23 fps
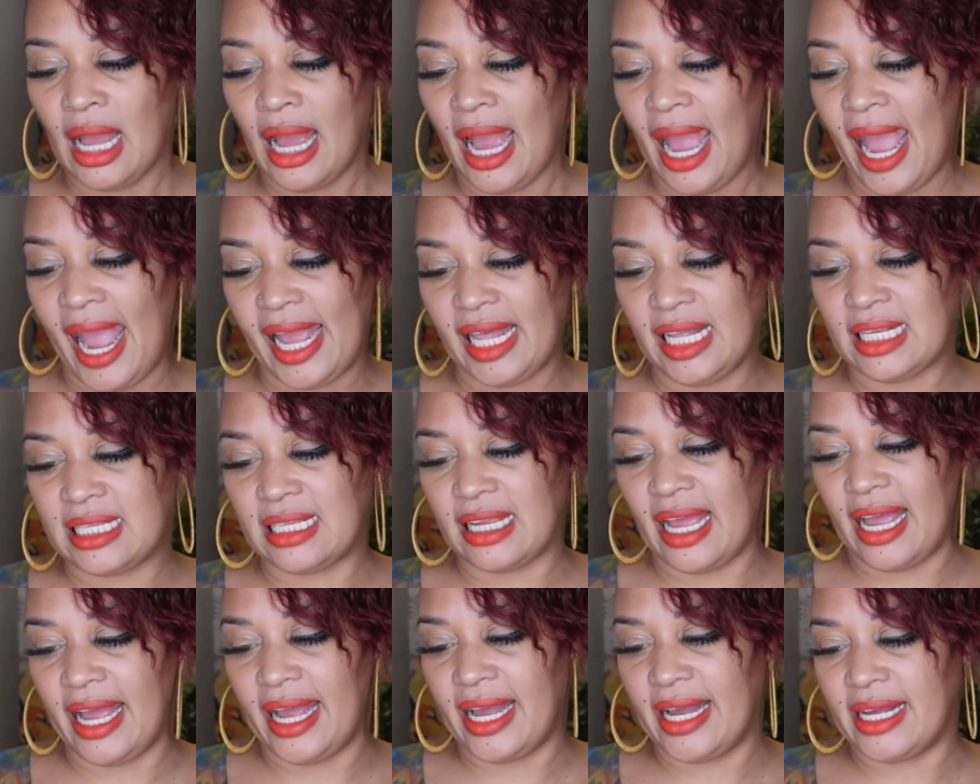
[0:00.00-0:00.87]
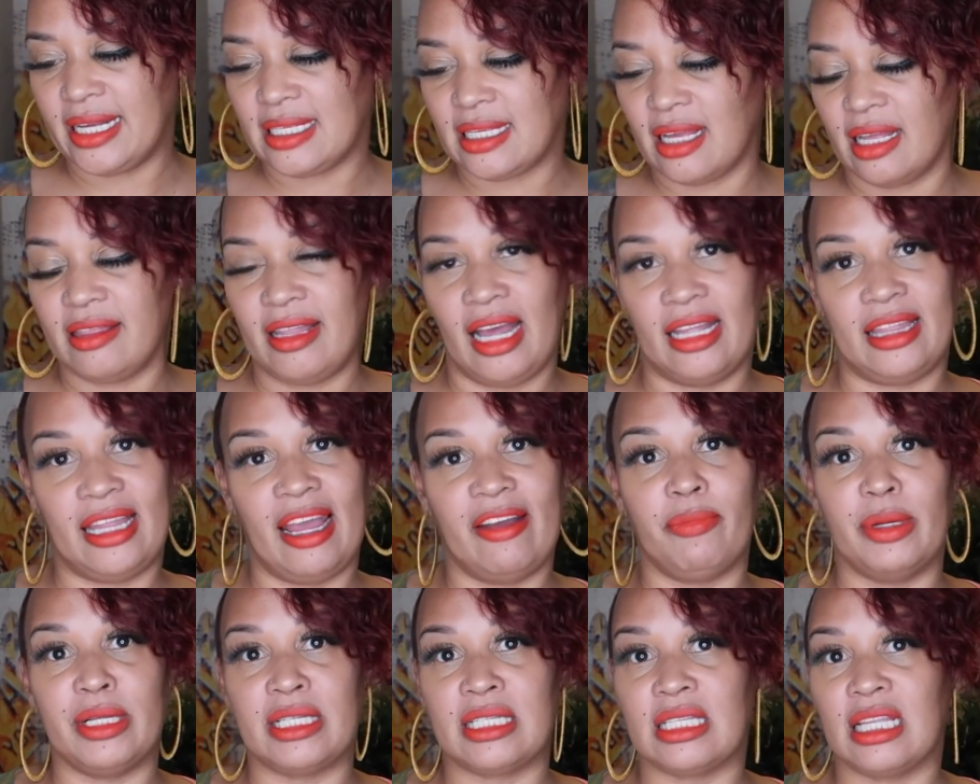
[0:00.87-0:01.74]
Haley says that
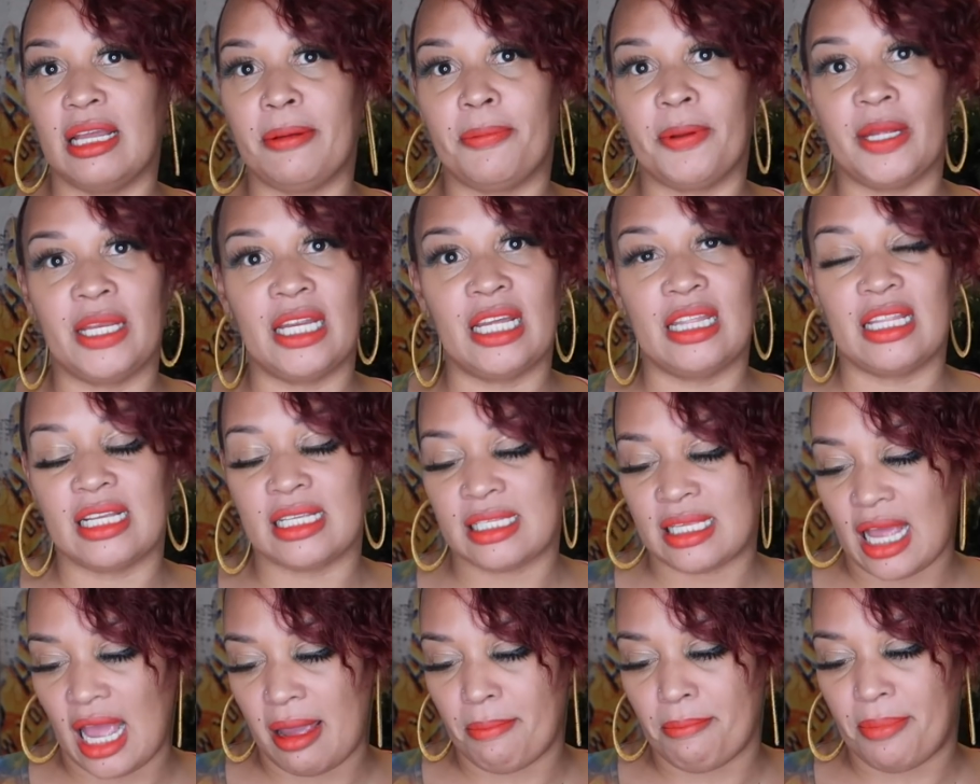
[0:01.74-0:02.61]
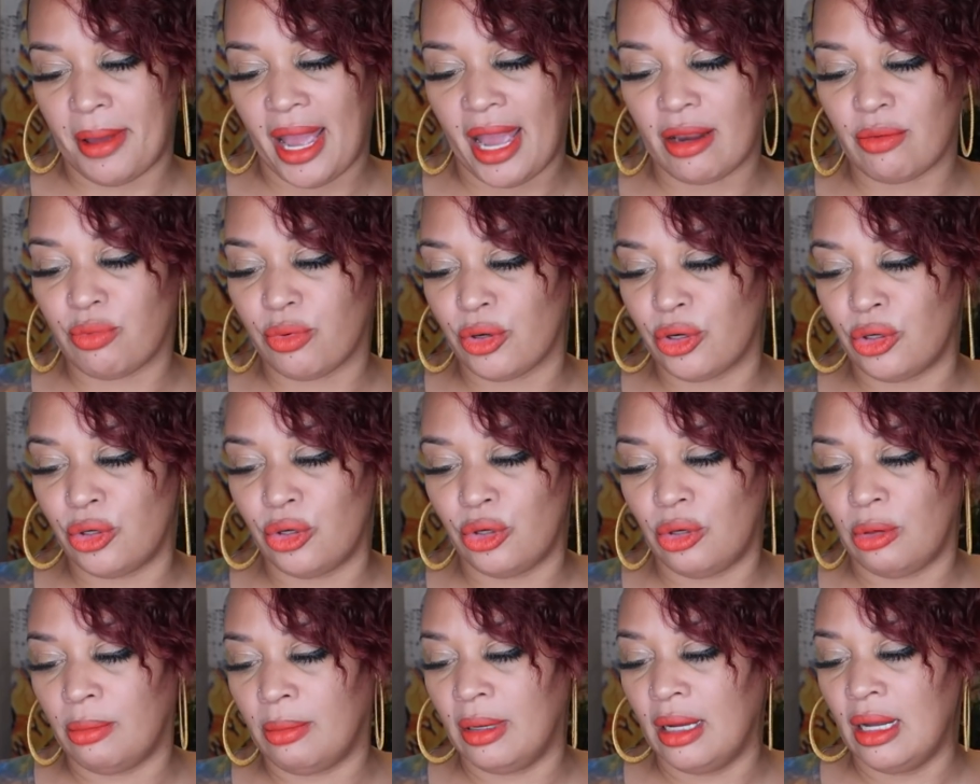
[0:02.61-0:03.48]
they've been sleeping in the same
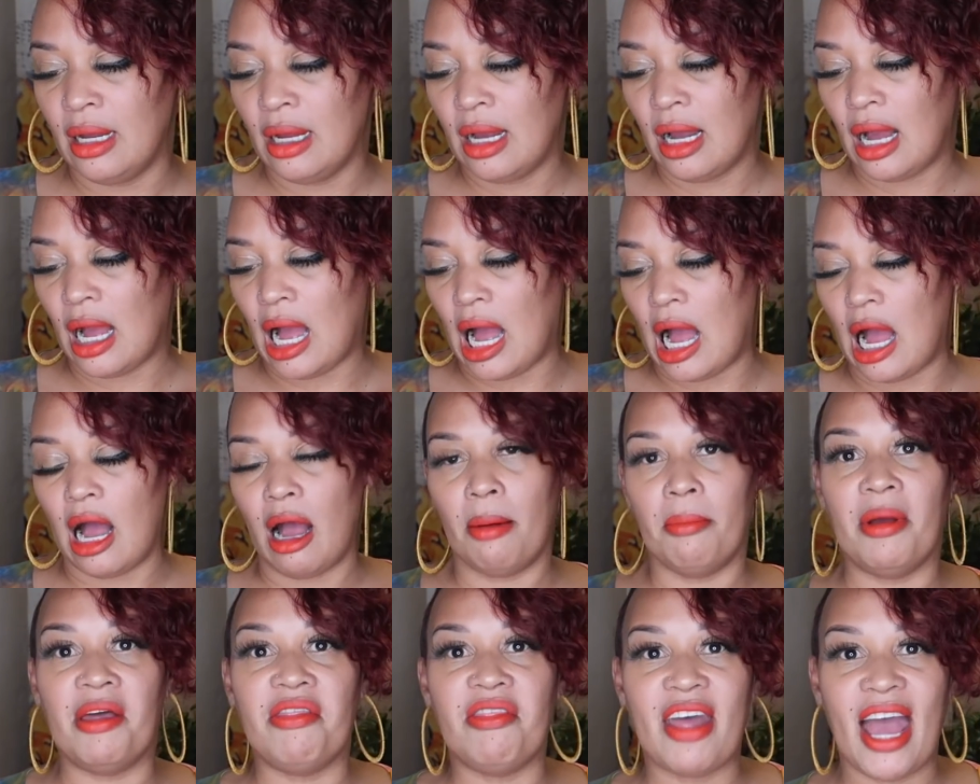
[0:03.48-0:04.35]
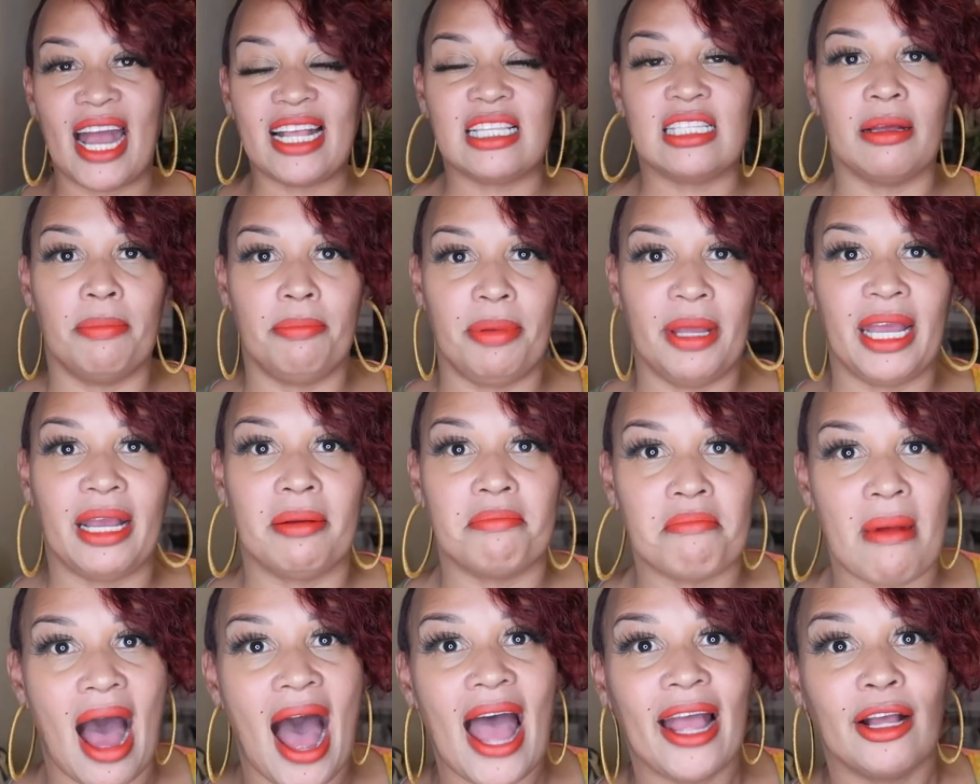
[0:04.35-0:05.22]
bedroom, and that's a big
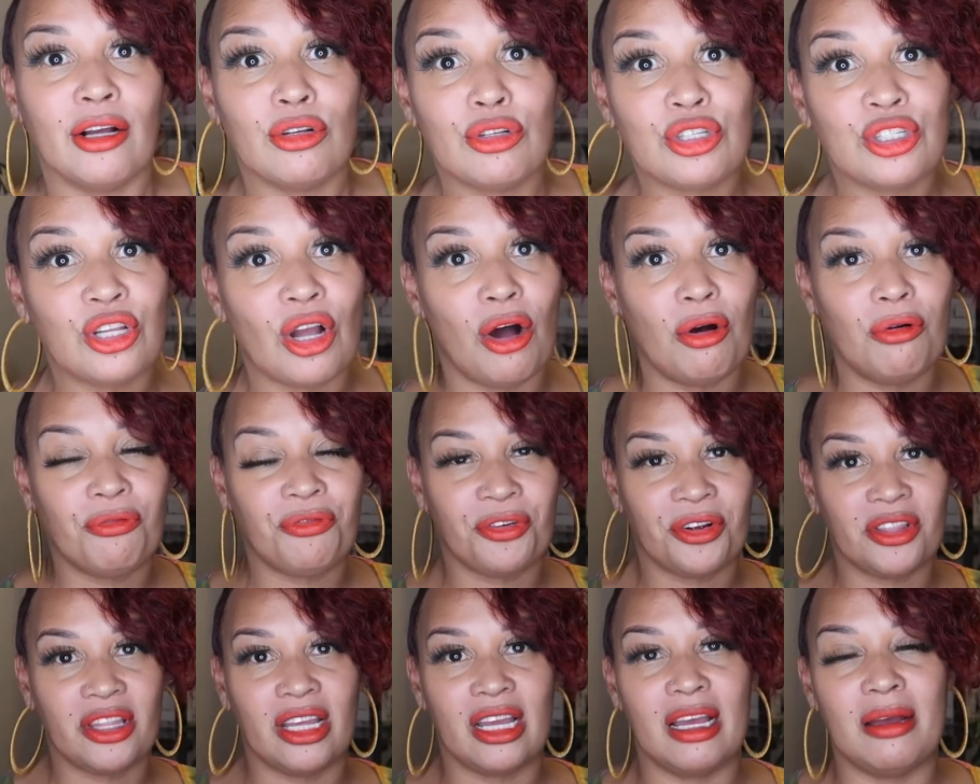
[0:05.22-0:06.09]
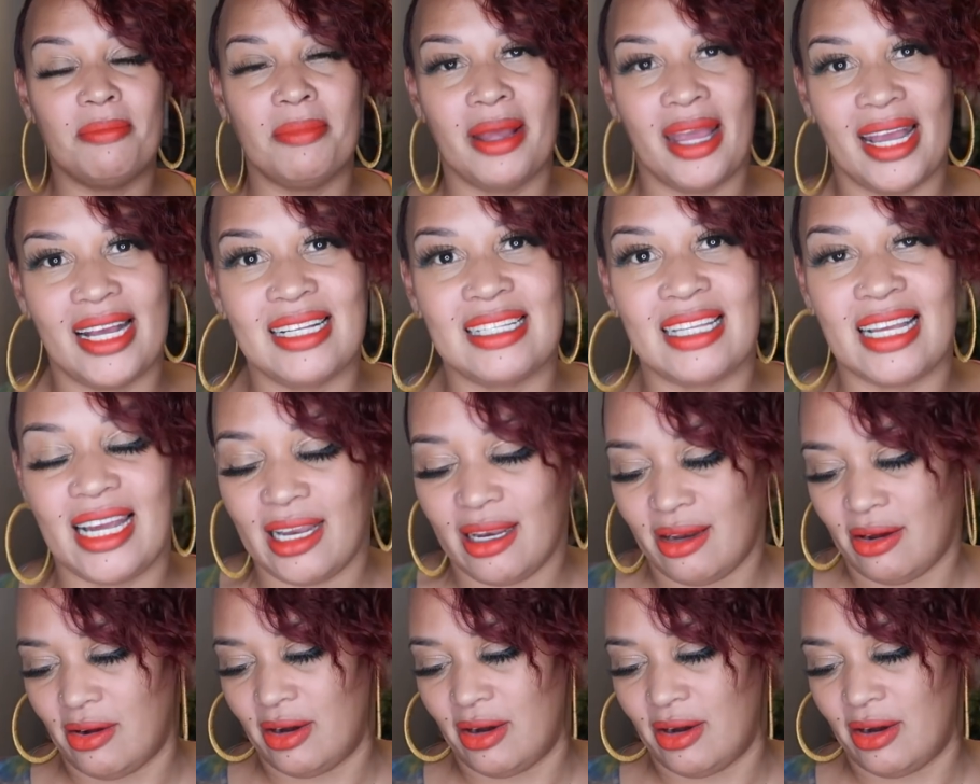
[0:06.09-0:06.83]
milestone for them, is it?